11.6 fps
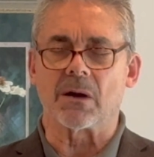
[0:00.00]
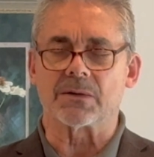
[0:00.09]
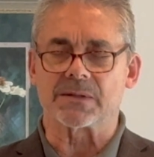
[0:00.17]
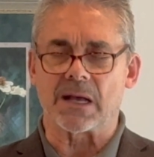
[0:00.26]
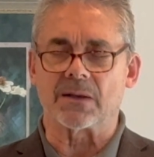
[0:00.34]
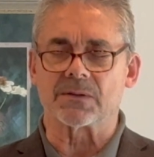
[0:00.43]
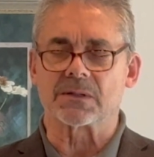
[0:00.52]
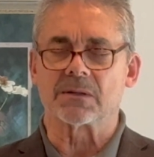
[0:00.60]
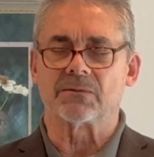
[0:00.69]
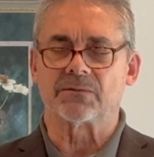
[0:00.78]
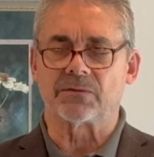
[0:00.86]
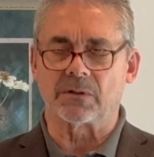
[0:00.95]
ourselves
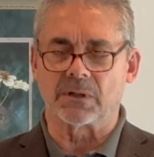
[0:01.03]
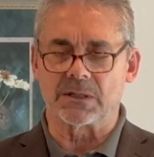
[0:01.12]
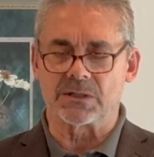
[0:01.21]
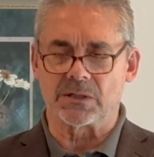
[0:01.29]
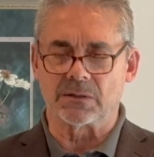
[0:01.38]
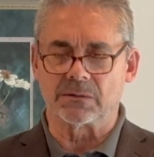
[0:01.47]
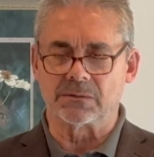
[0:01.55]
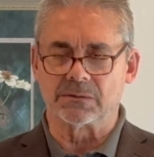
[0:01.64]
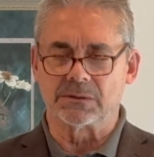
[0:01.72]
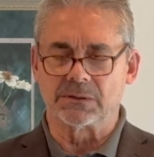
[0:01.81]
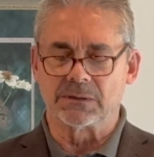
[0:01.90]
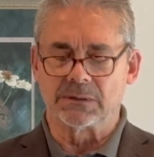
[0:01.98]
fully to you.
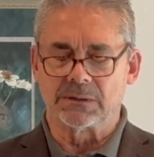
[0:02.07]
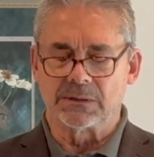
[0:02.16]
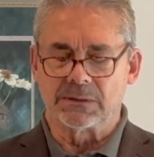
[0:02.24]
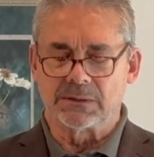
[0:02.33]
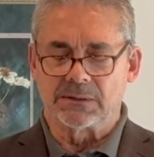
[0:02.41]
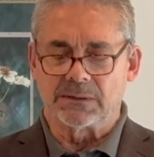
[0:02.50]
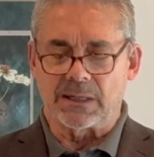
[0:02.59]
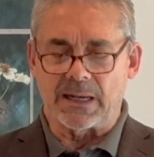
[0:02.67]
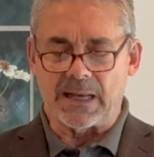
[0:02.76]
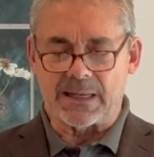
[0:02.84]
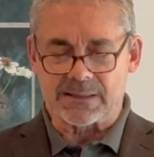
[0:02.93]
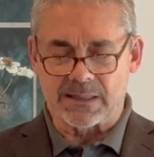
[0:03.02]
I
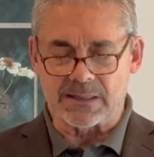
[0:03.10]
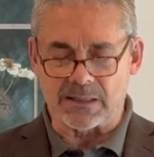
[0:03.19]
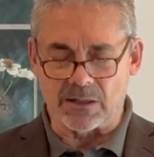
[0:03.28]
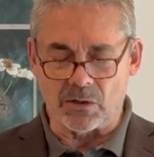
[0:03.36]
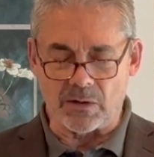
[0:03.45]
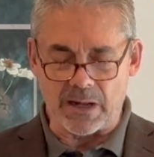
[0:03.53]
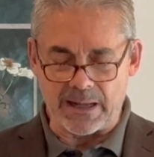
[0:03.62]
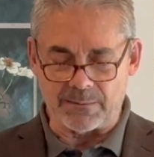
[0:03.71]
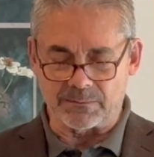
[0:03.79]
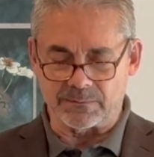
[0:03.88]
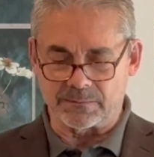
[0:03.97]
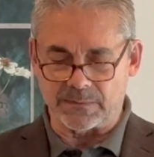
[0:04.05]
ask this in your name.
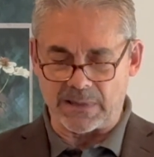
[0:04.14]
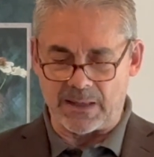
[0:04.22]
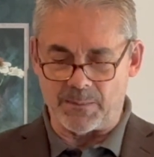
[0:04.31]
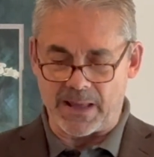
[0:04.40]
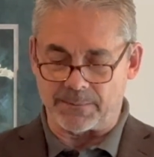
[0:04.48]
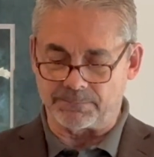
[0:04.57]
Amen.